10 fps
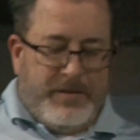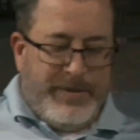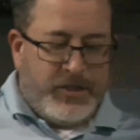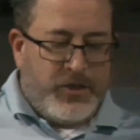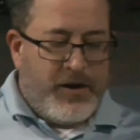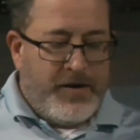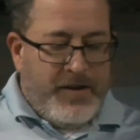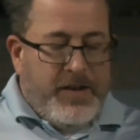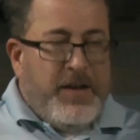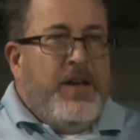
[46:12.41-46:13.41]
big chart,
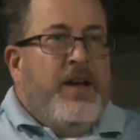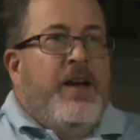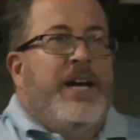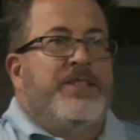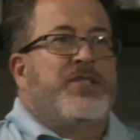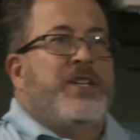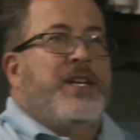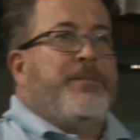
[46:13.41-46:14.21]
and see.